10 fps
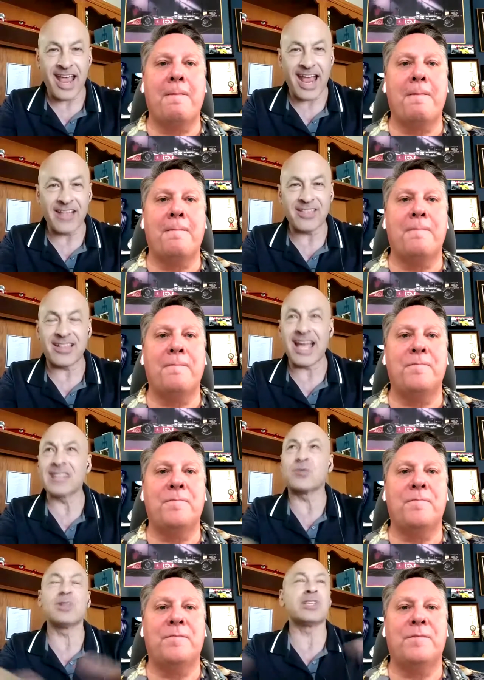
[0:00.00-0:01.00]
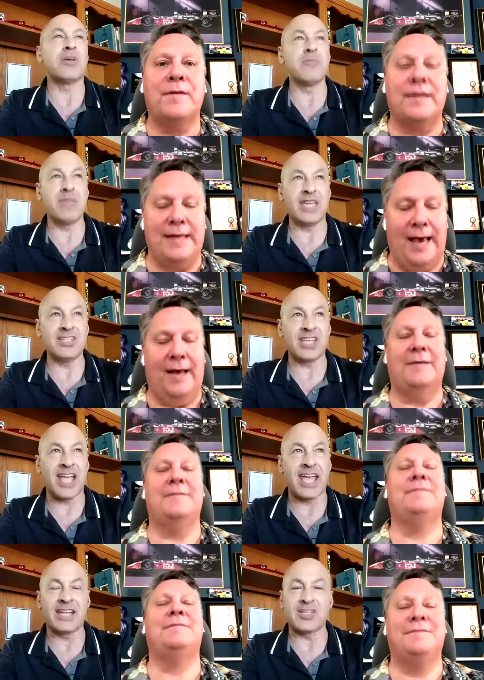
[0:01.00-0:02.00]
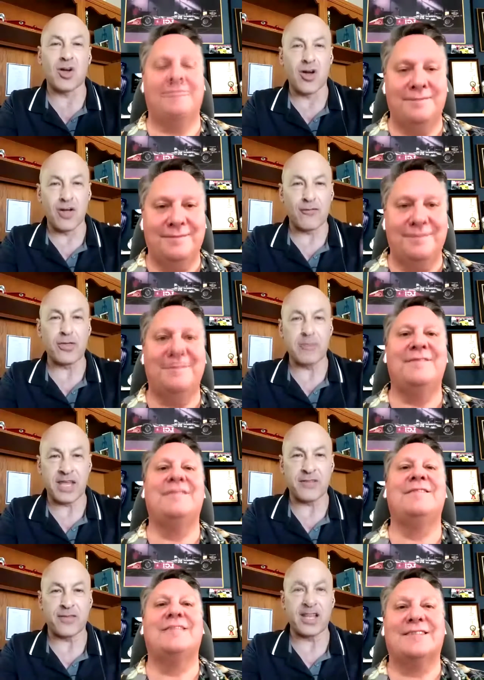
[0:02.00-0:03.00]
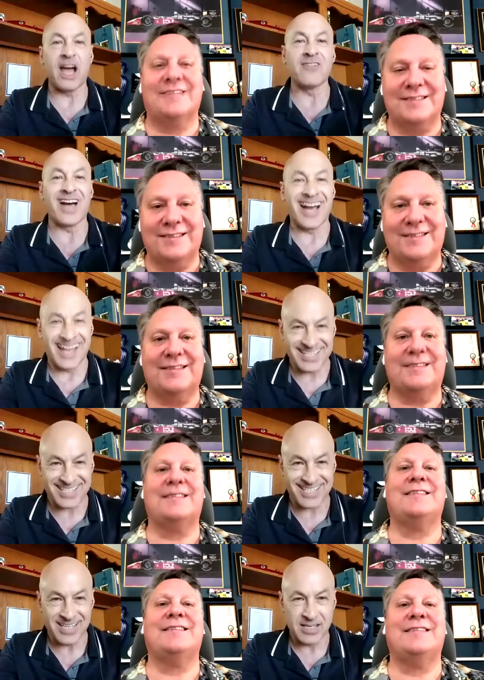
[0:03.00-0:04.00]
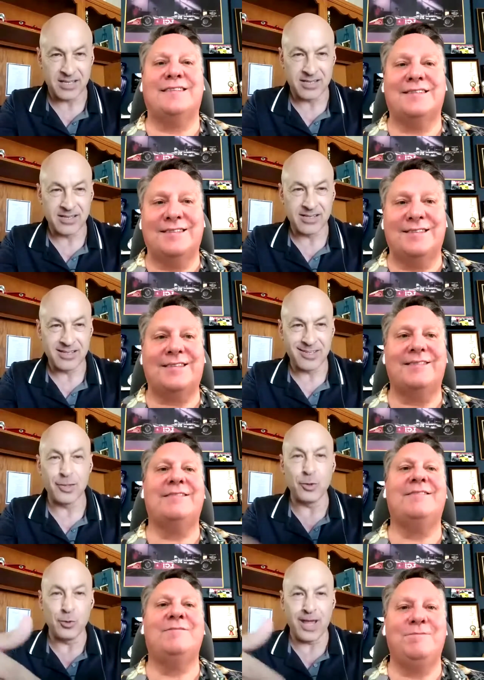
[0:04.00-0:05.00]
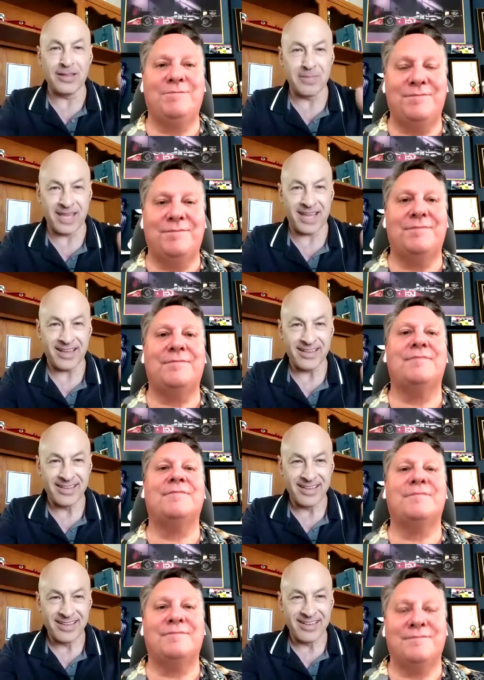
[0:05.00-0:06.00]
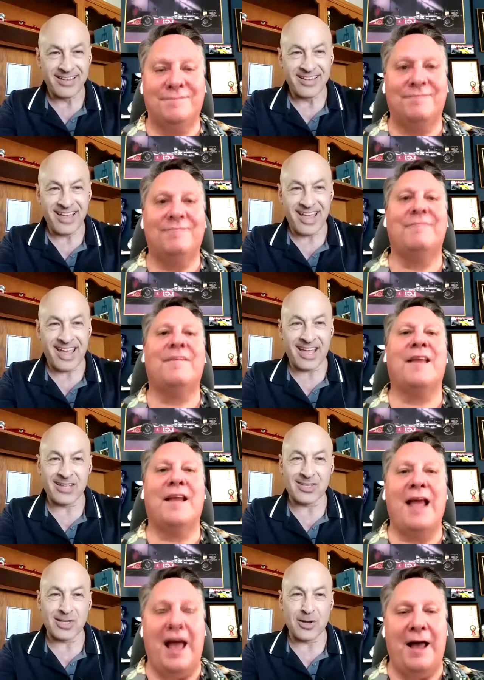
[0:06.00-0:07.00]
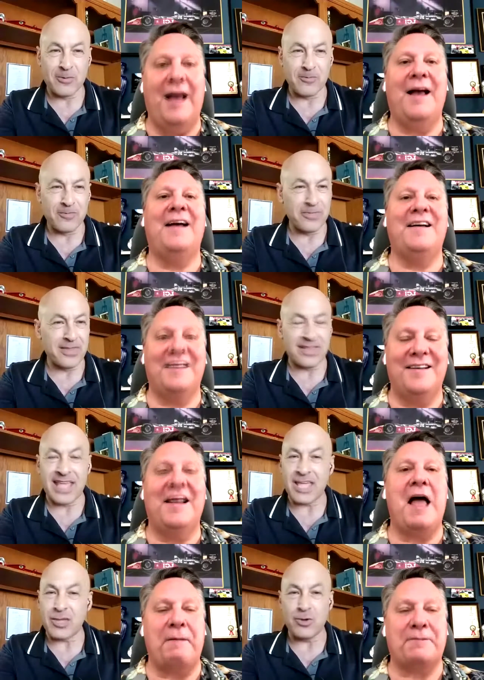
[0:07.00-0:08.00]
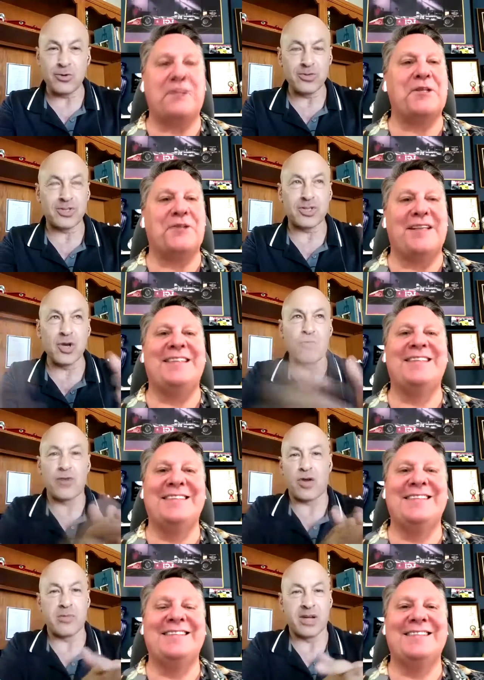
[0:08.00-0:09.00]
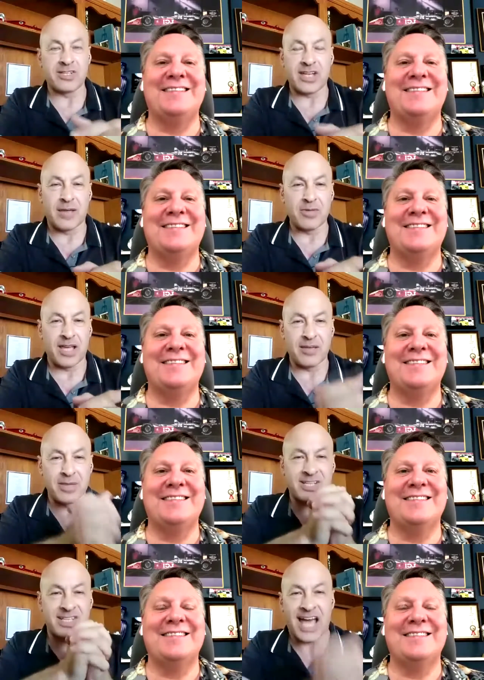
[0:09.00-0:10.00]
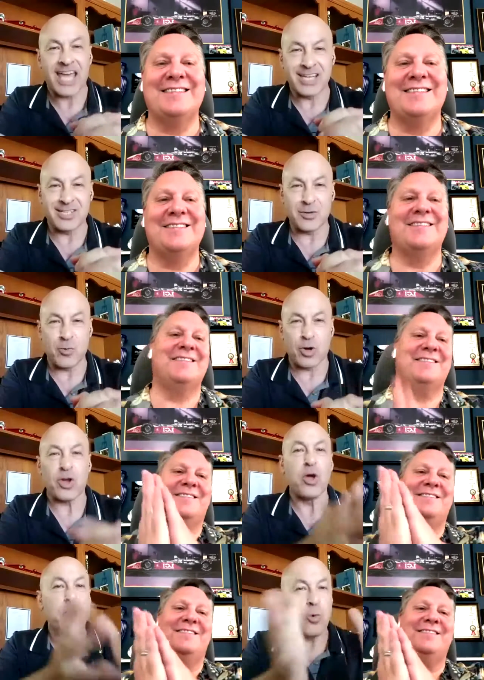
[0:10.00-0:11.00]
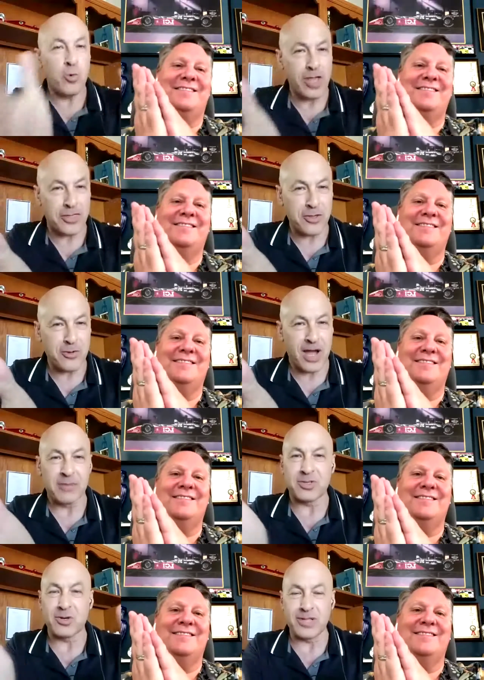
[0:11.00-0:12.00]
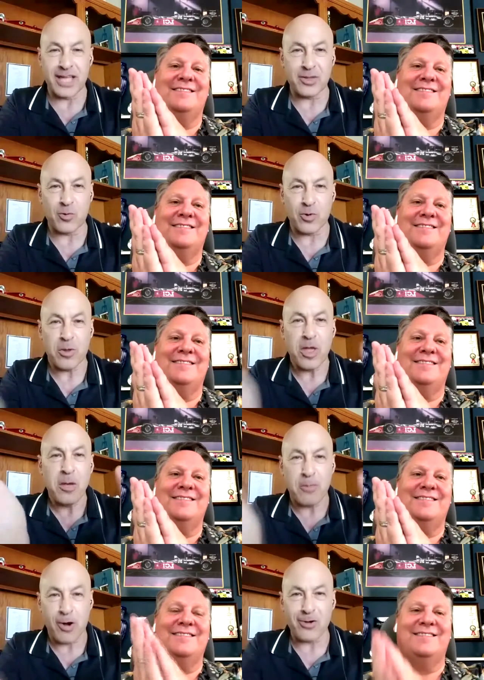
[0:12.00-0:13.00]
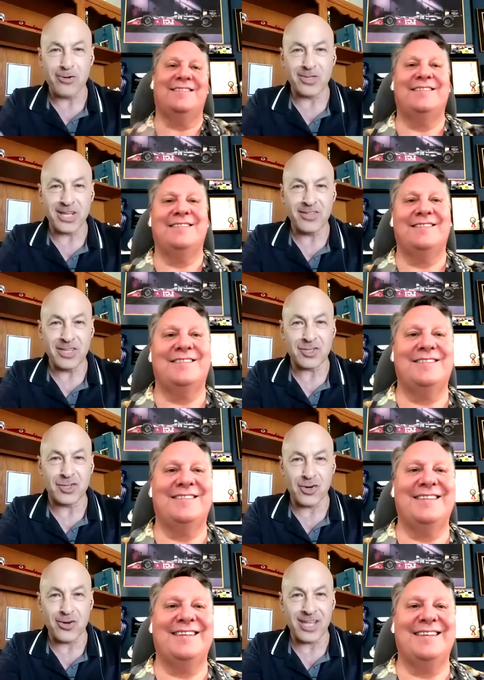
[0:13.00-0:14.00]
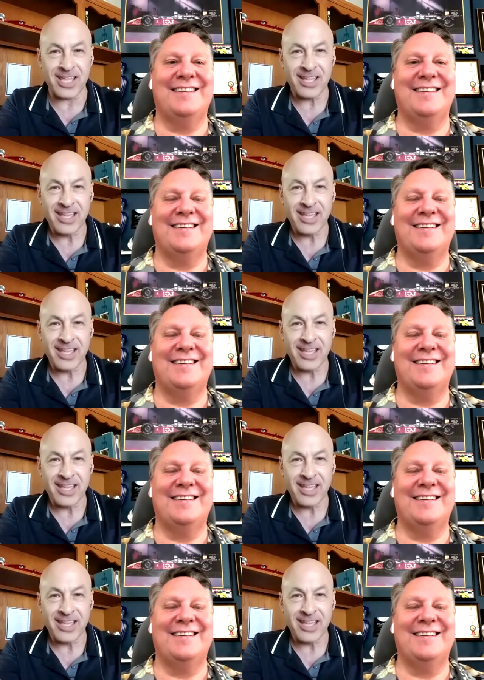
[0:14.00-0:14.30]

Speaker 1: And that's what's amazing. Yeah. And it's all for the benefit of us, you and me. And so thank Absolutely. you so very much. I'm, I'm excited to work with you. I'm so glad that we're partners in this journey.